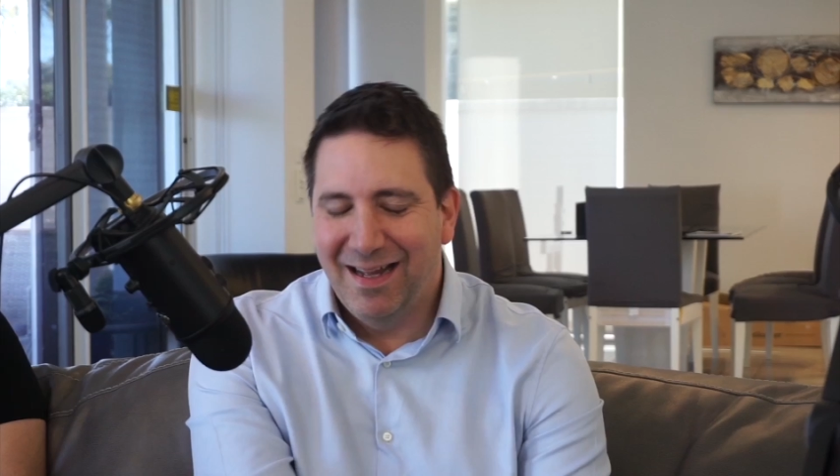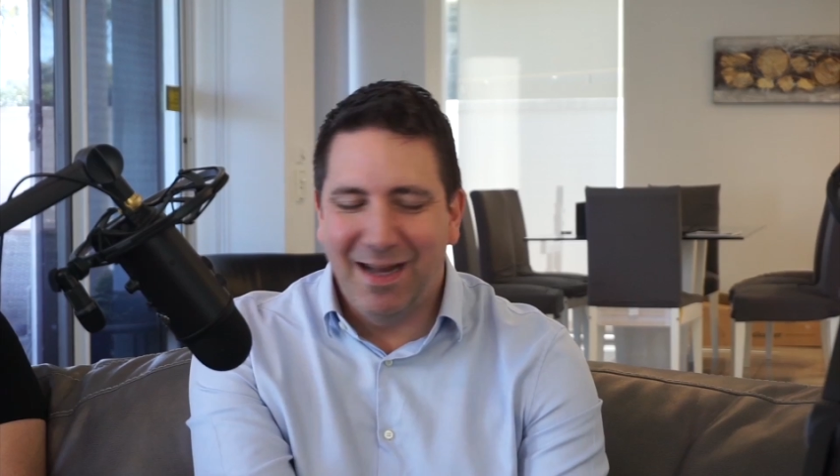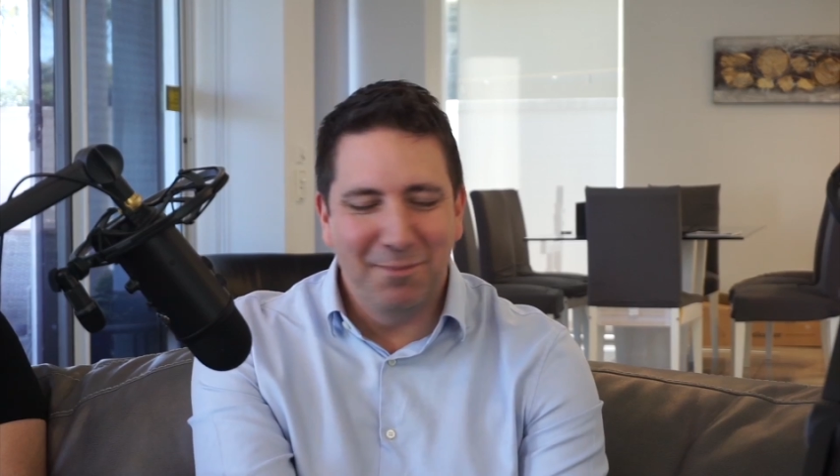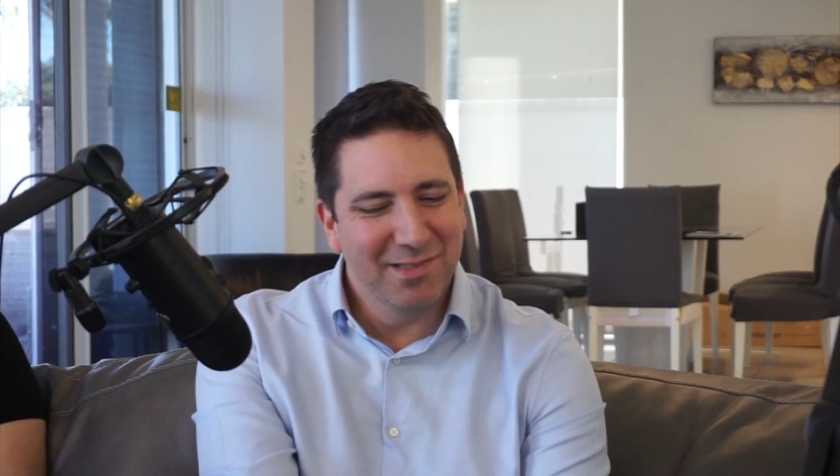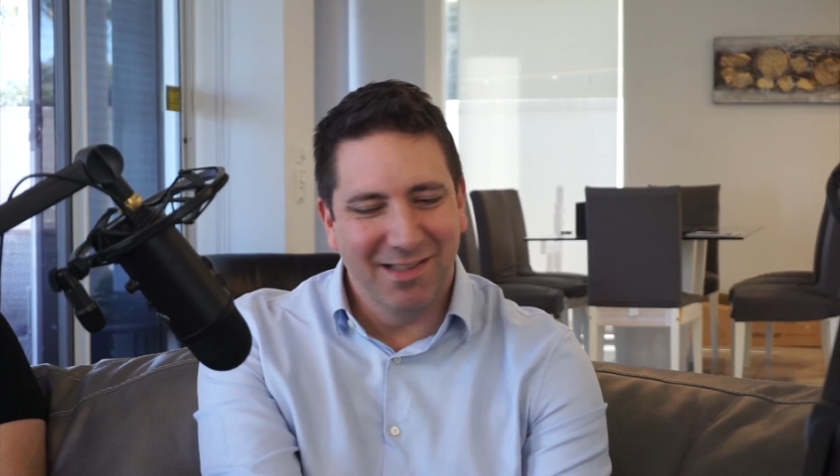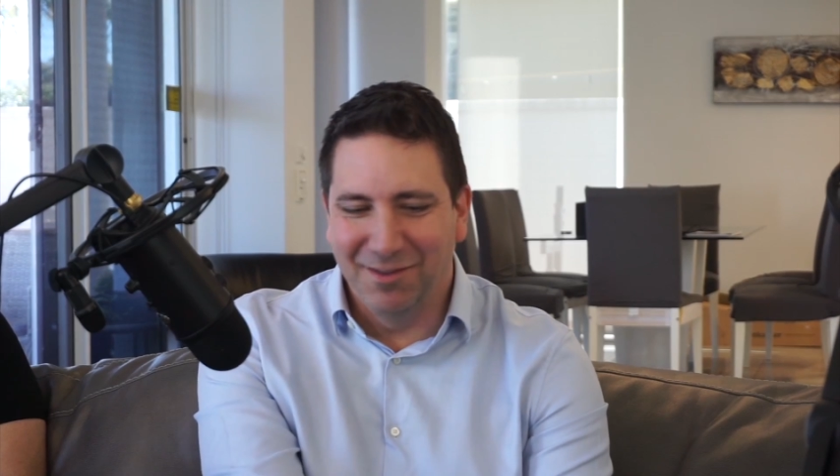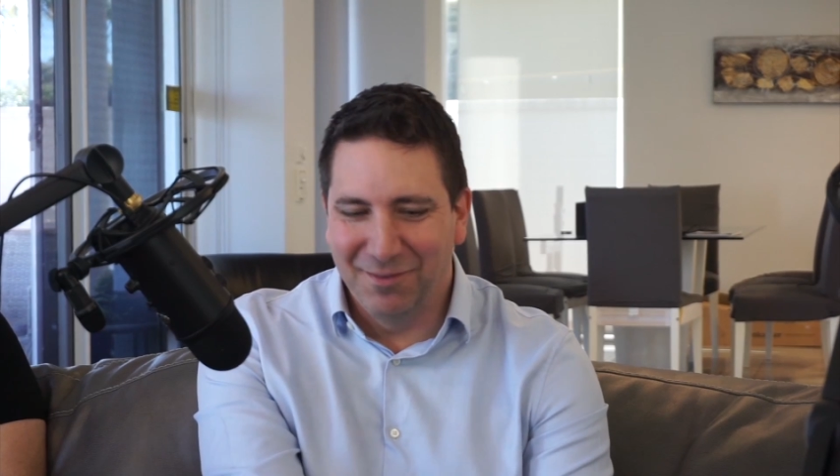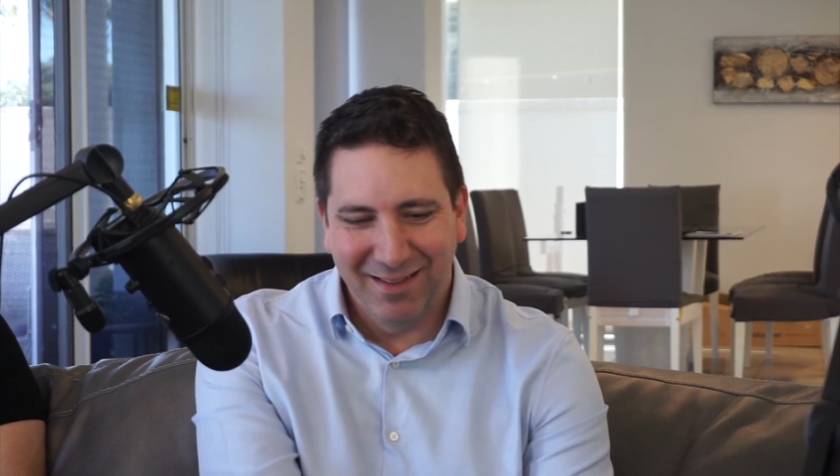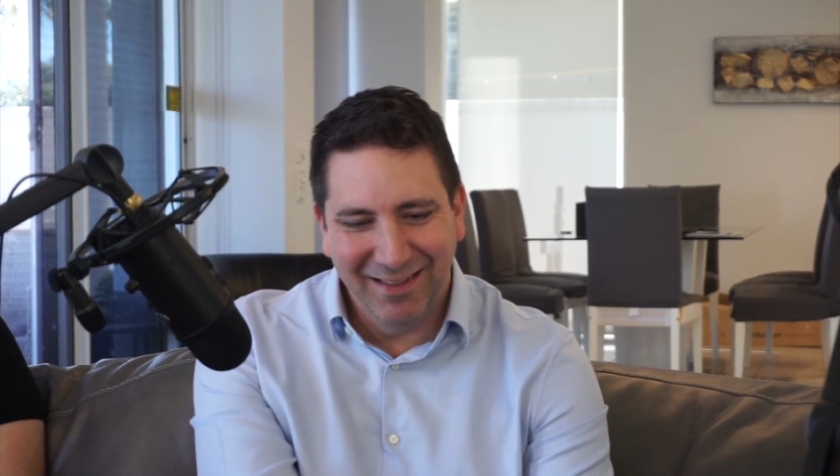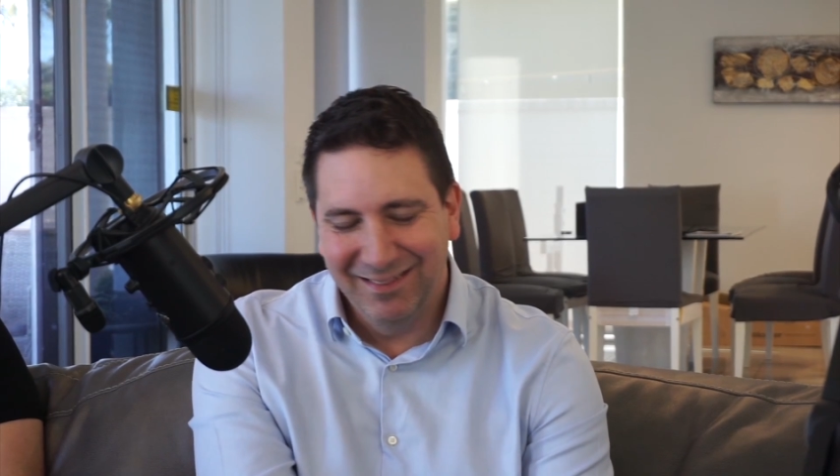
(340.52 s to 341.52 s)

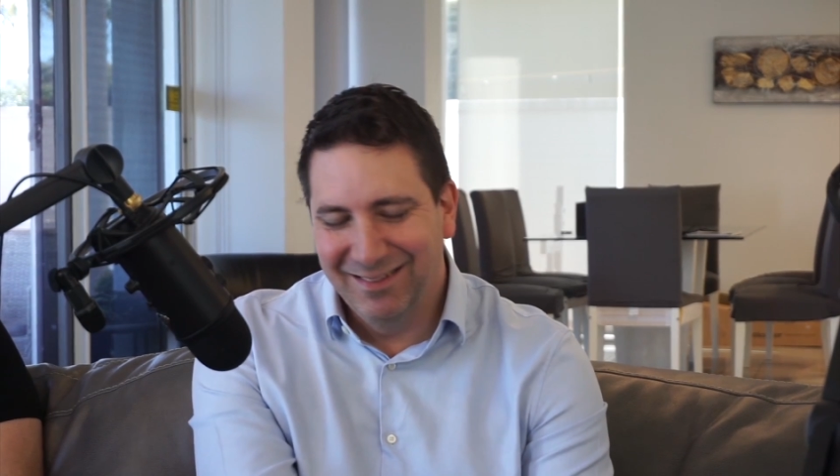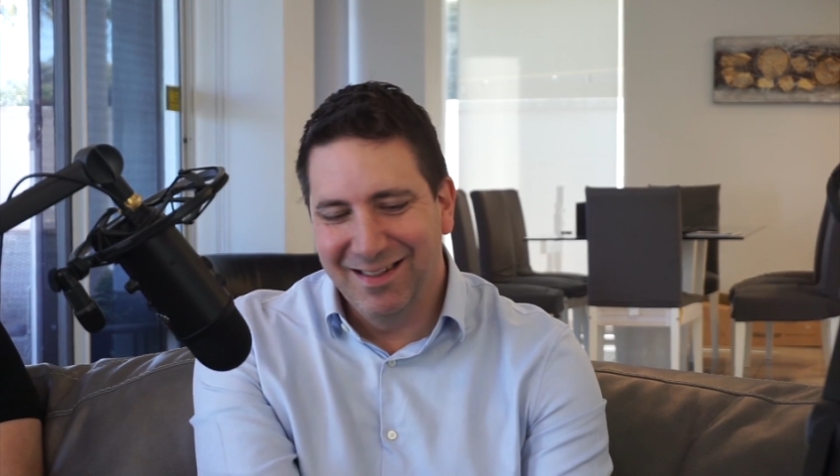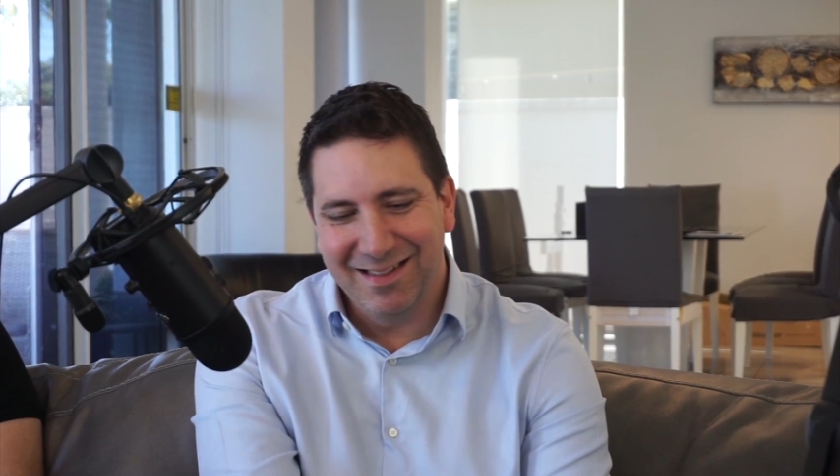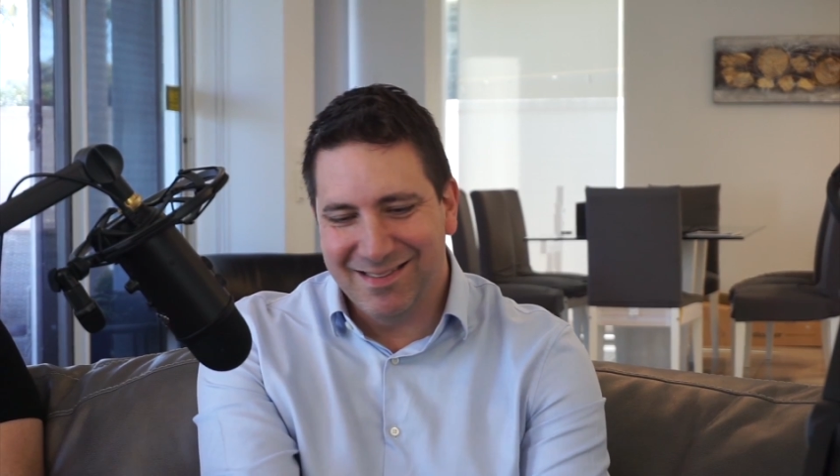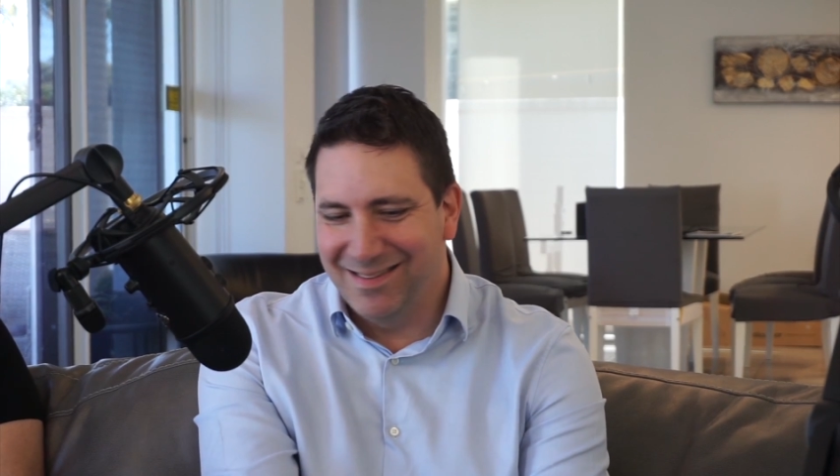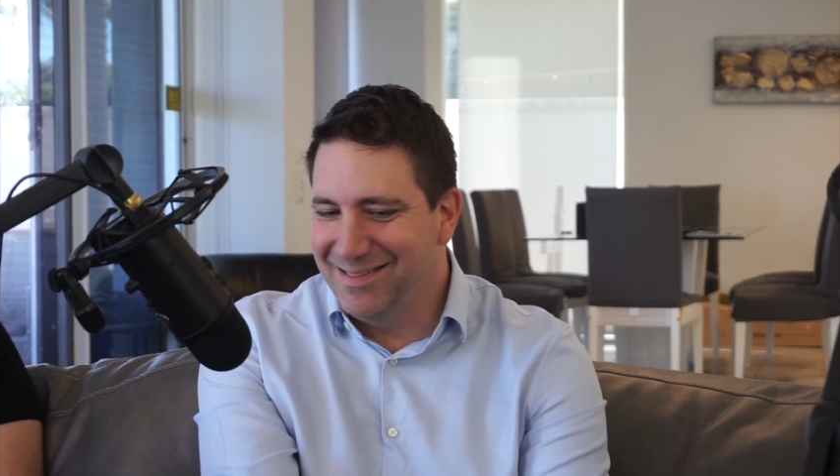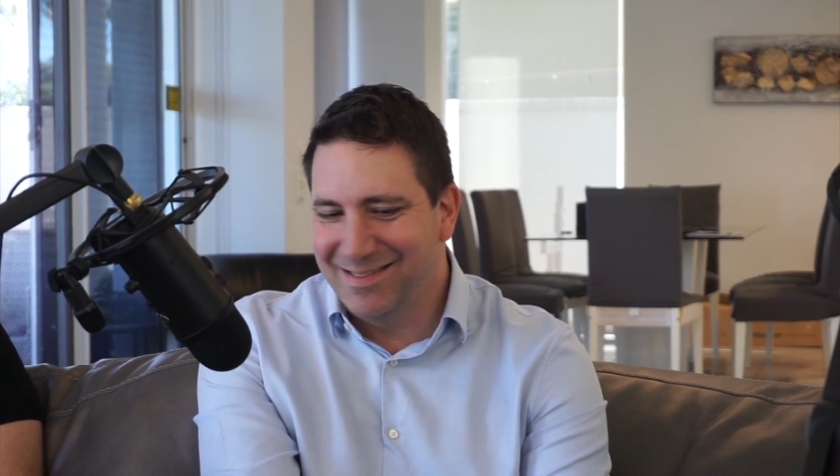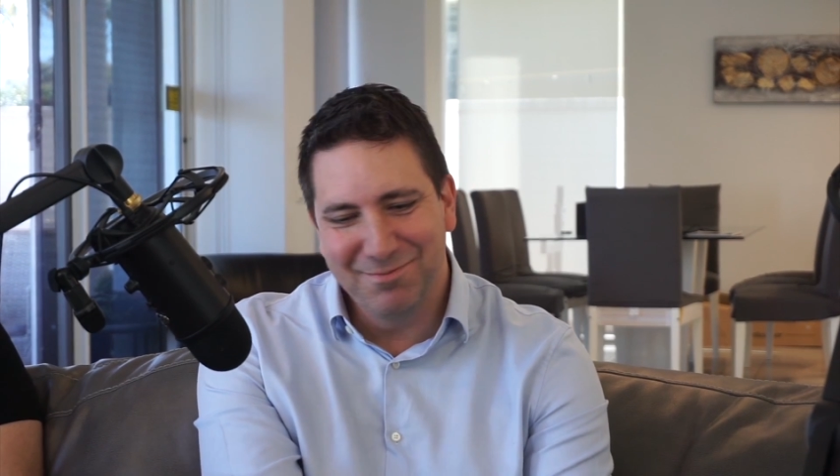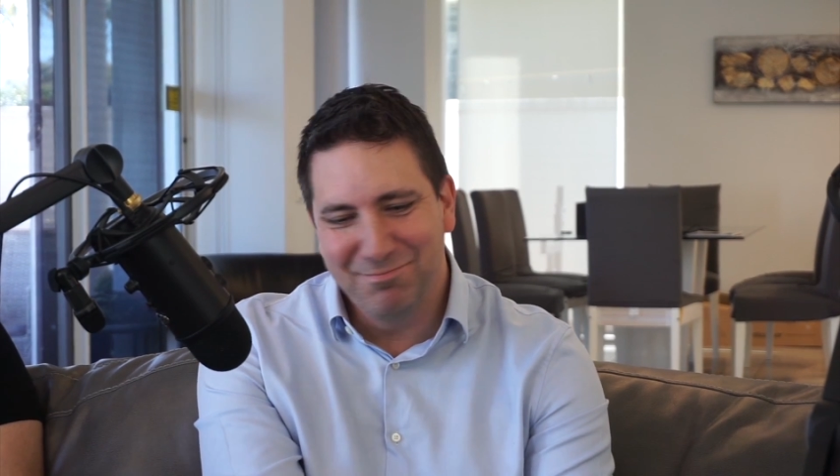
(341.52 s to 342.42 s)
Absolutely. Lasted